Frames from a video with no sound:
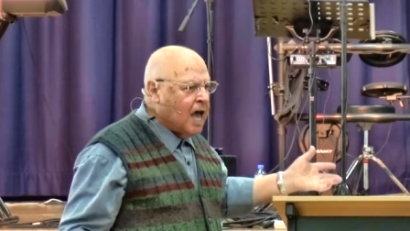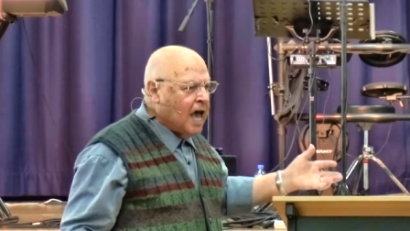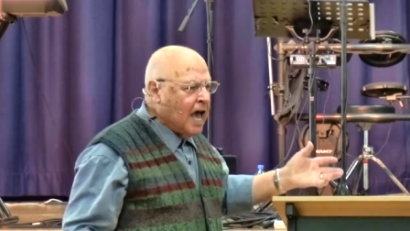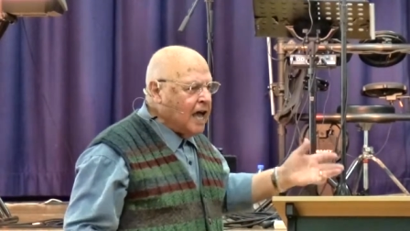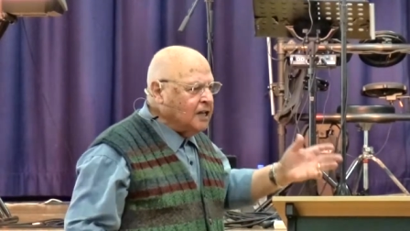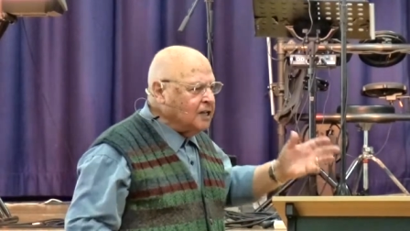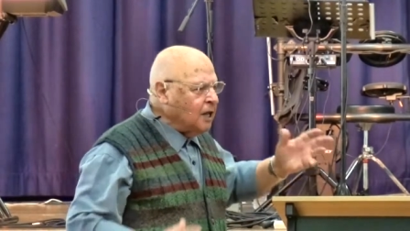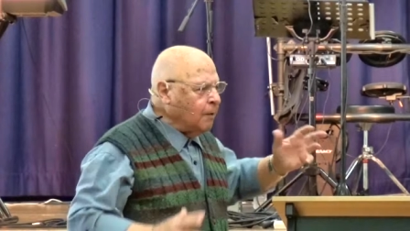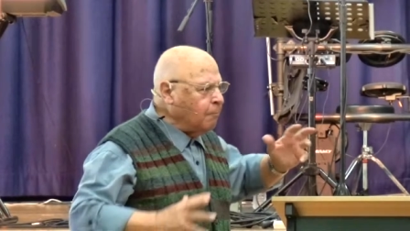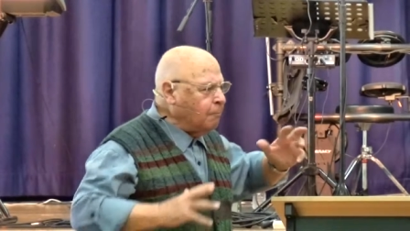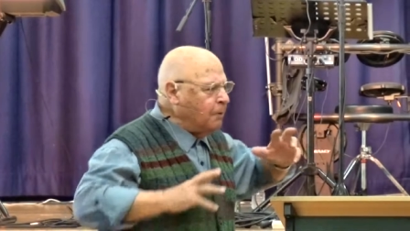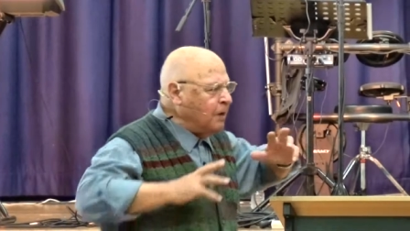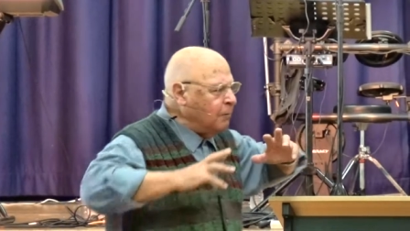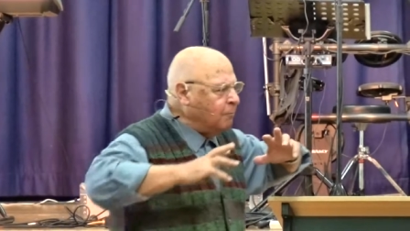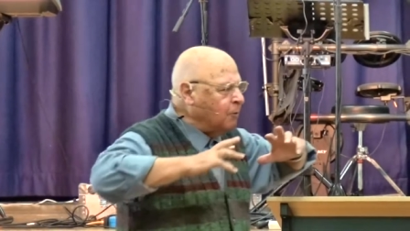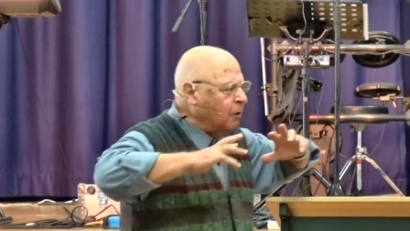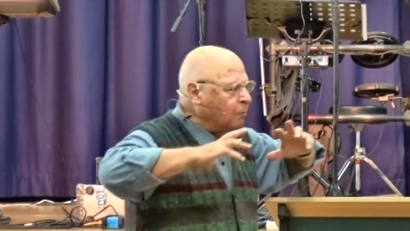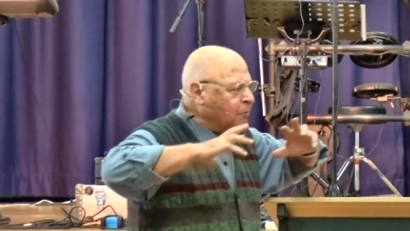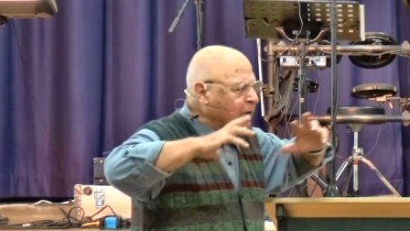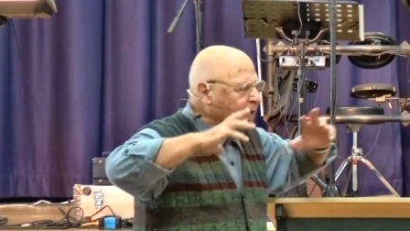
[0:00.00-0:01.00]
and the
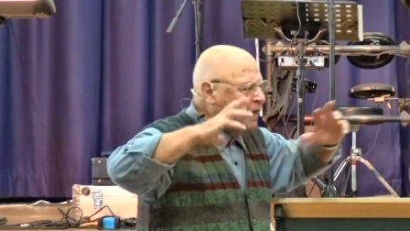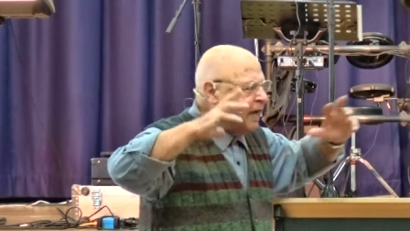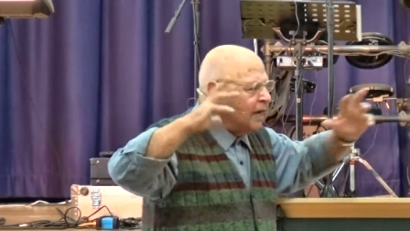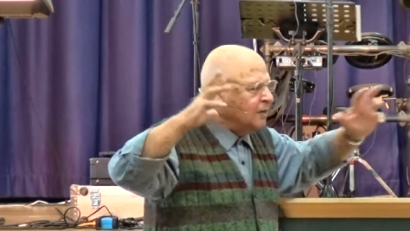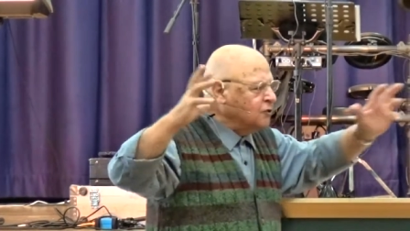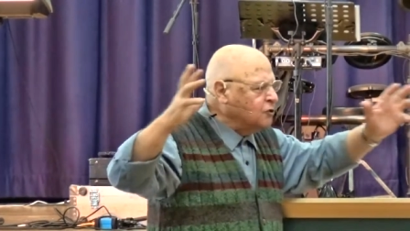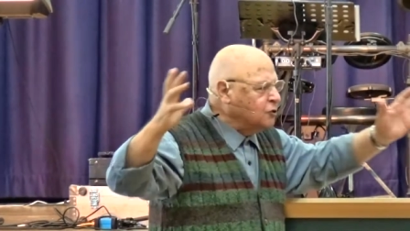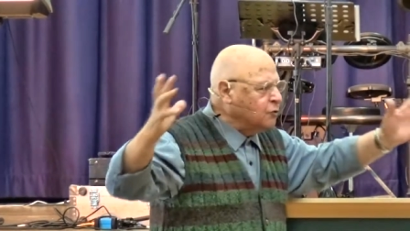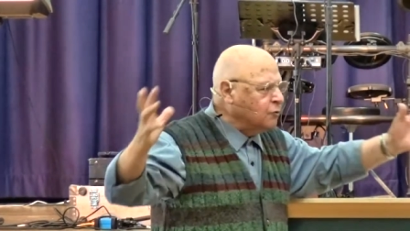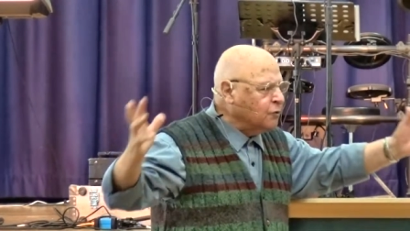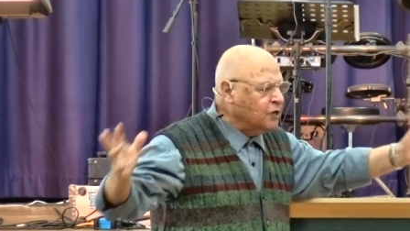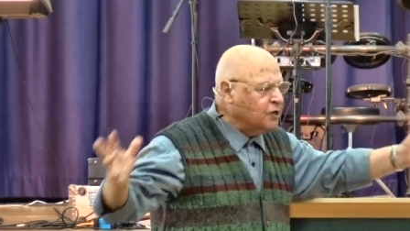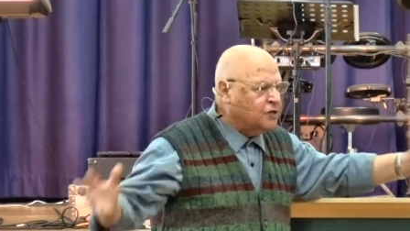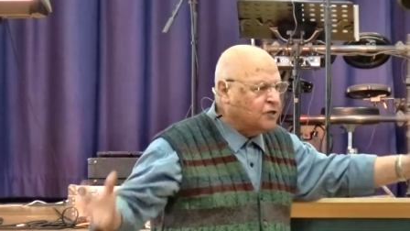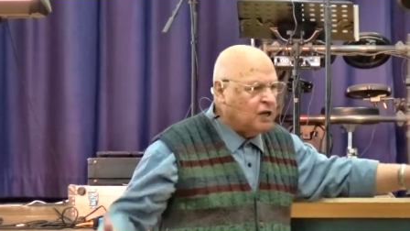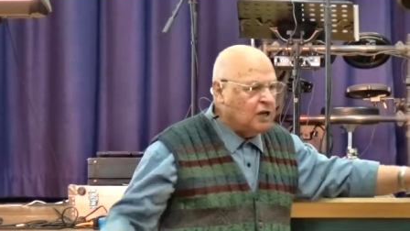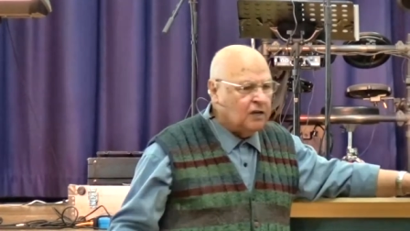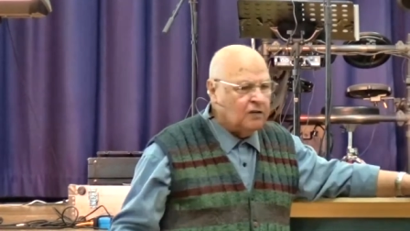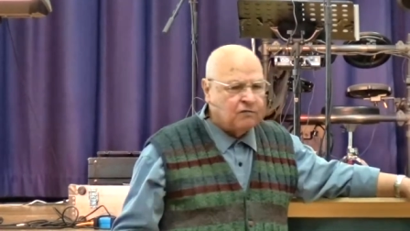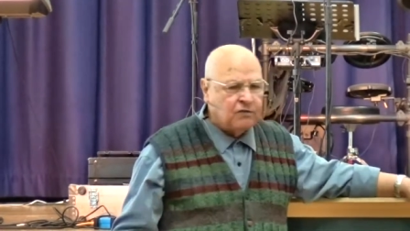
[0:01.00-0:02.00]
people began to
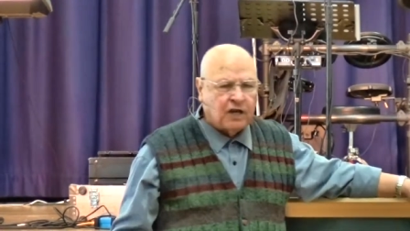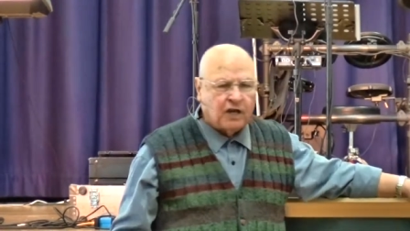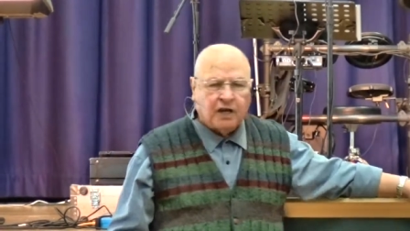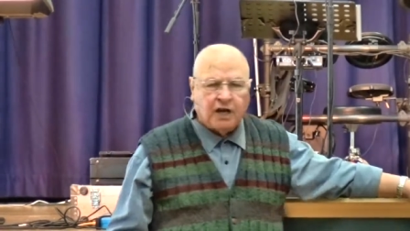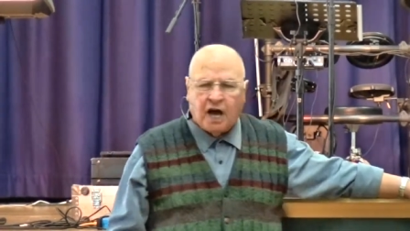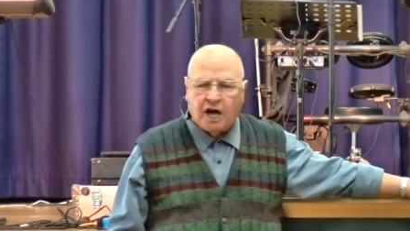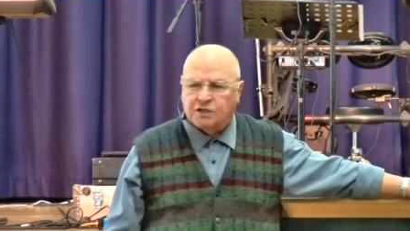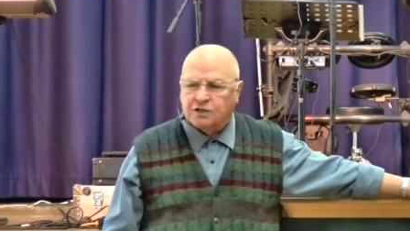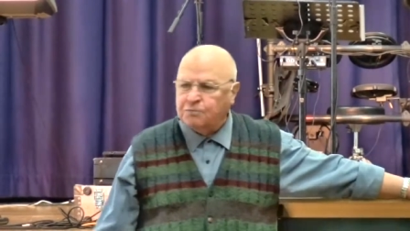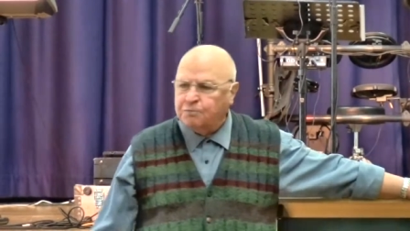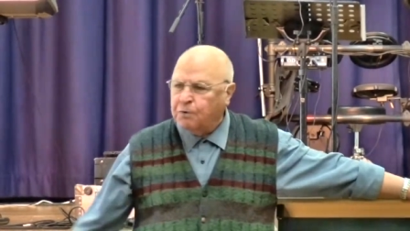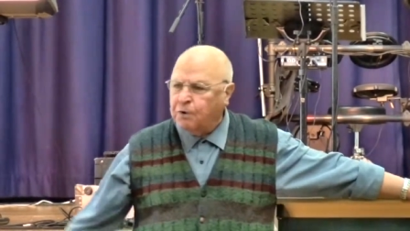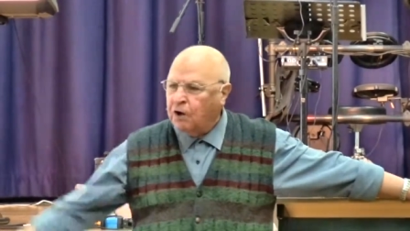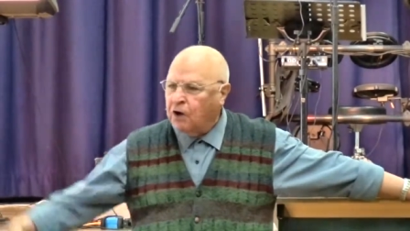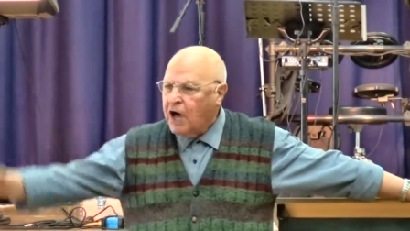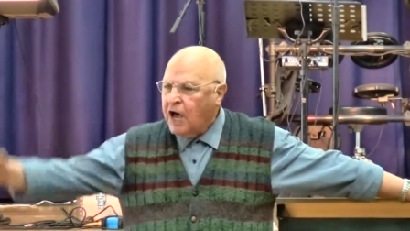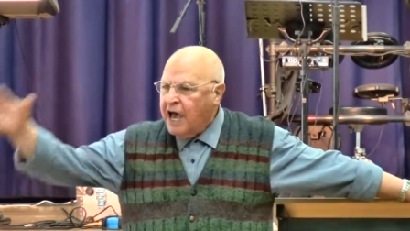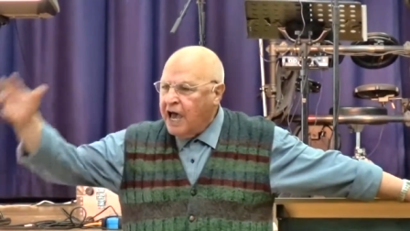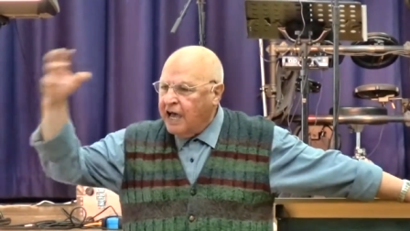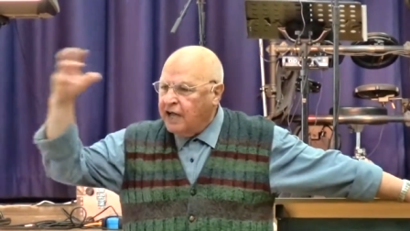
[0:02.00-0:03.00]
receive the
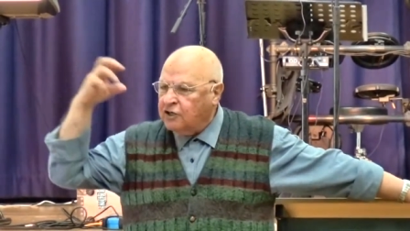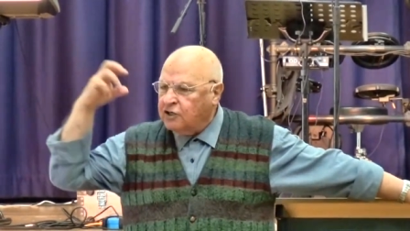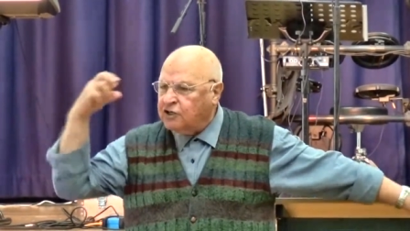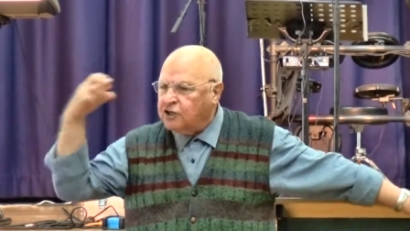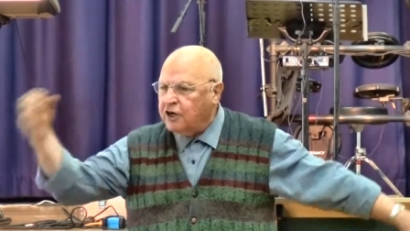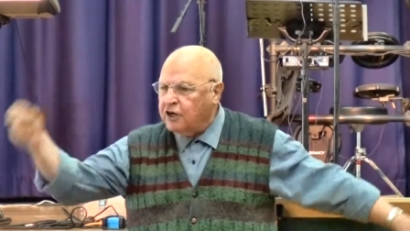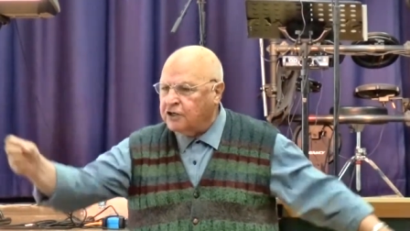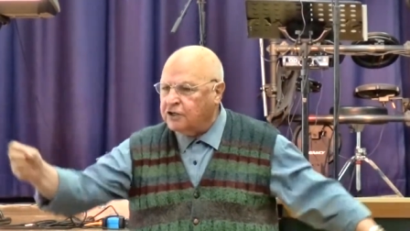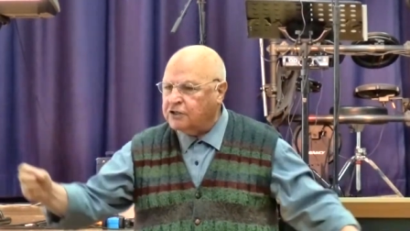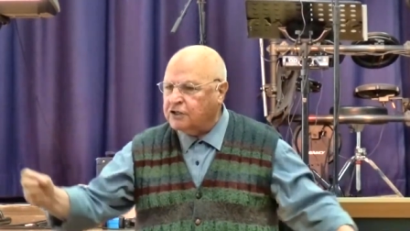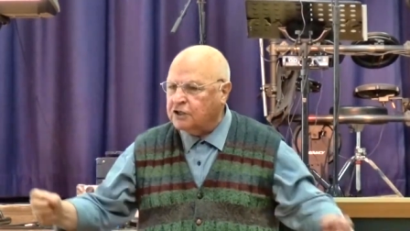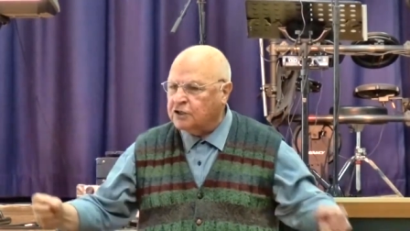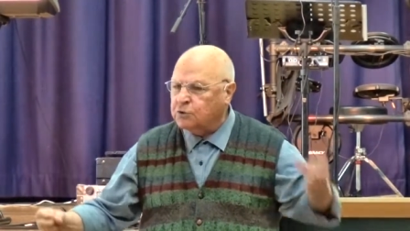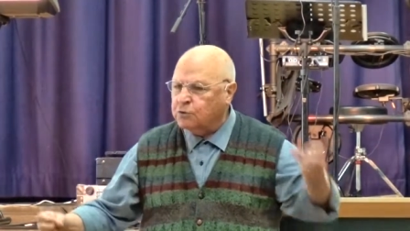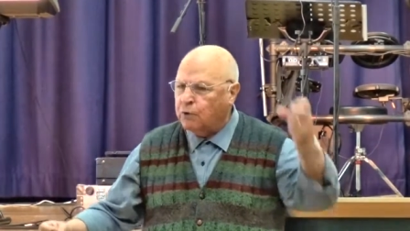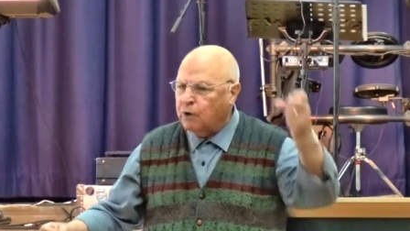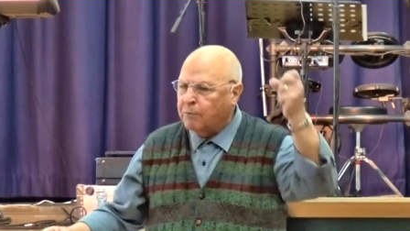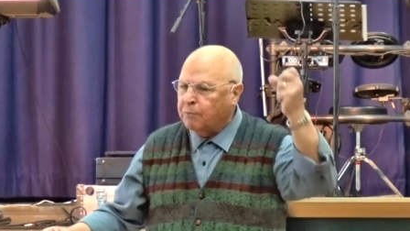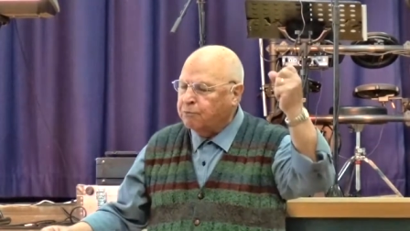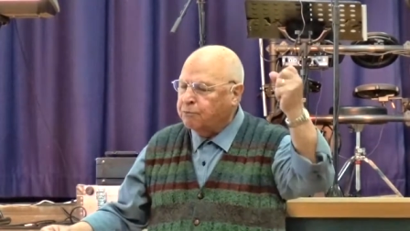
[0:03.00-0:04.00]
gospel and
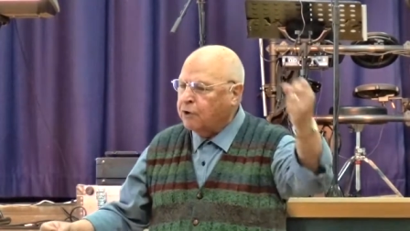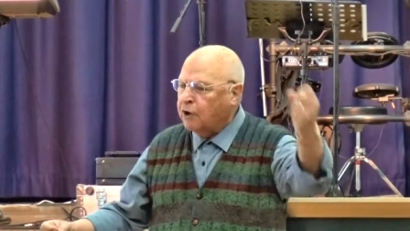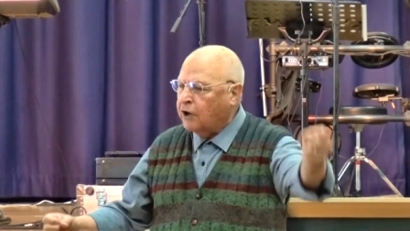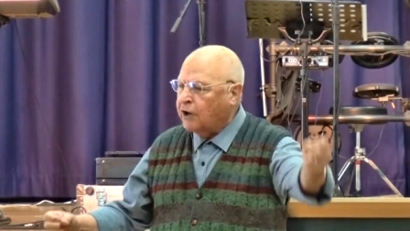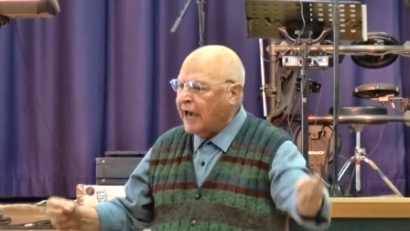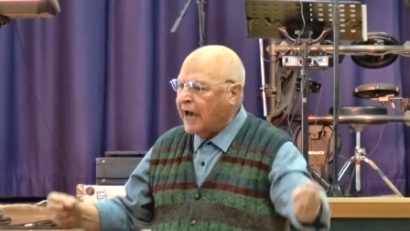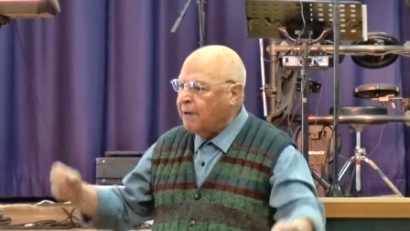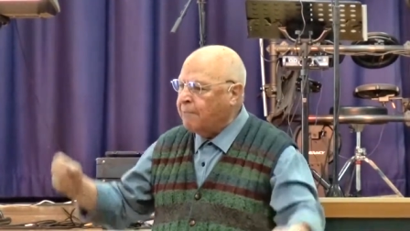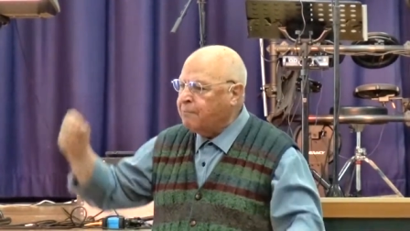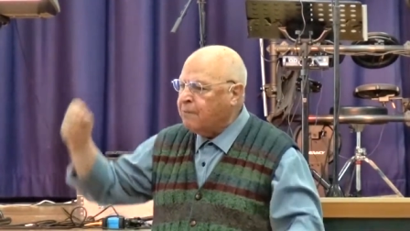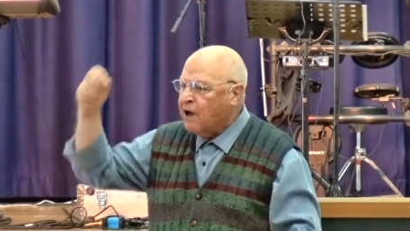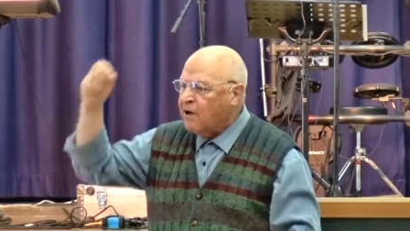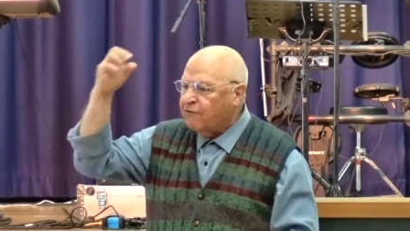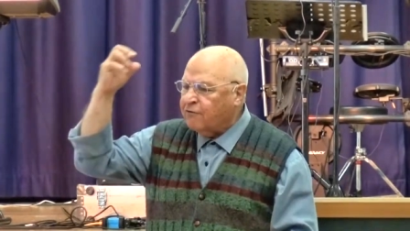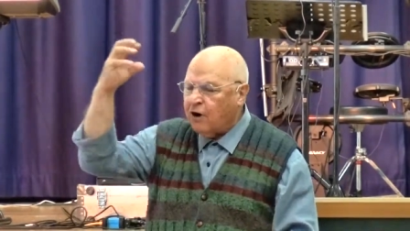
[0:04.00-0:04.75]
churches were brought up